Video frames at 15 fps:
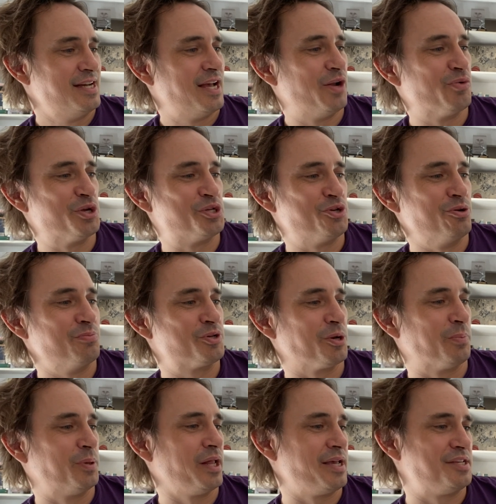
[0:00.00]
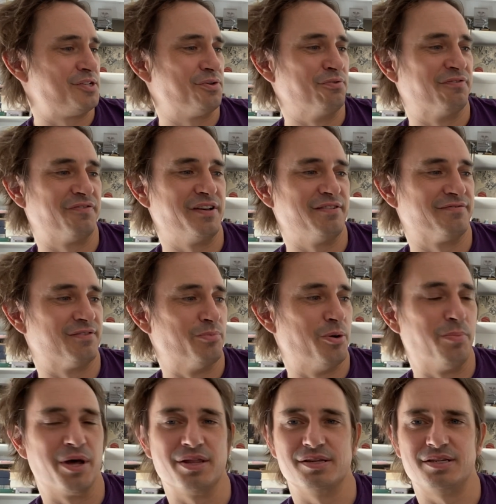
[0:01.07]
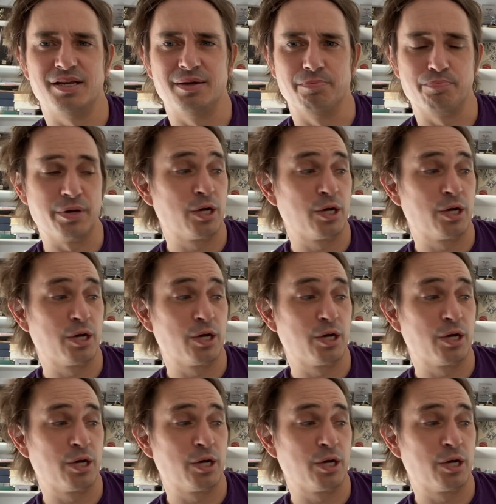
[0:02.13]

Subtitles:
and resumes her place 2 feet from her mother's hip.